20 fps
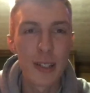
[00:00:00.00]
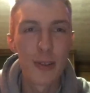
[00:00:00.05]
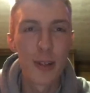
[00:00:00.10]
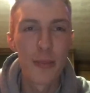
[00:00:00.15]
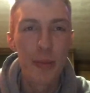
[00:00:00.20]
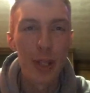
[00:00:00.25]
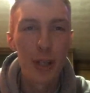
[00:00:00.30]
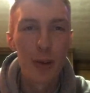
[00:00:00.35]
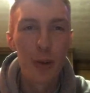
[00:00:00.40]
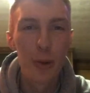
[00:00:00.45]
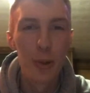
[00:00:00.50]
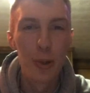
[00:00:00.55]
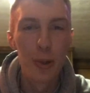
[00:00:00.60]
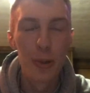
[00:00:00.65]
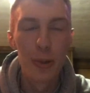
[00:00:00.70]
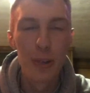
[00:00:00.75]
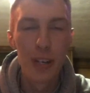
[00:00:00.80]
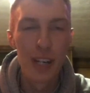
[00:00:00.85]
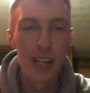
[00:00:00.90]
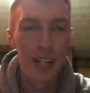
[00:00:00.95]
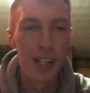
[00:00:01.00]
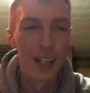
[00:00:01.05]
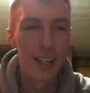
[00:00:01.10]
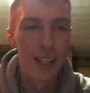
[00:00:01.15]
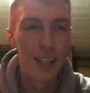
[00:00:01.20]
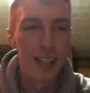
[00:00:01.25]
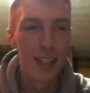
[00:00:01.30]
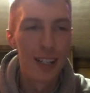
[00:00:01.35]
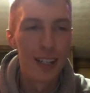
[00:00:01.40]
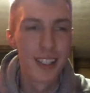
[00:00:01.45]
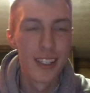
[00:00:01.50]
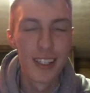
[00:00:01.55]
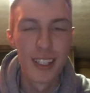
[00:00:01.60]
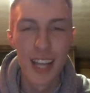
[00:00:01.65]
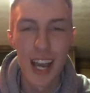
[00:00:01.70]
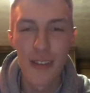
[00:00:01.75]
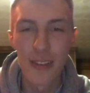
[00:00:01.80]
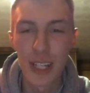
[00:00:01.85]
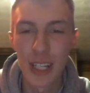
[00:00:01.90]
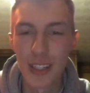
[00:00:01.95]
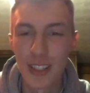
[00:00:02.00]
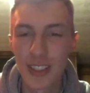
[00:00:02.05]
it would have been cool to have like a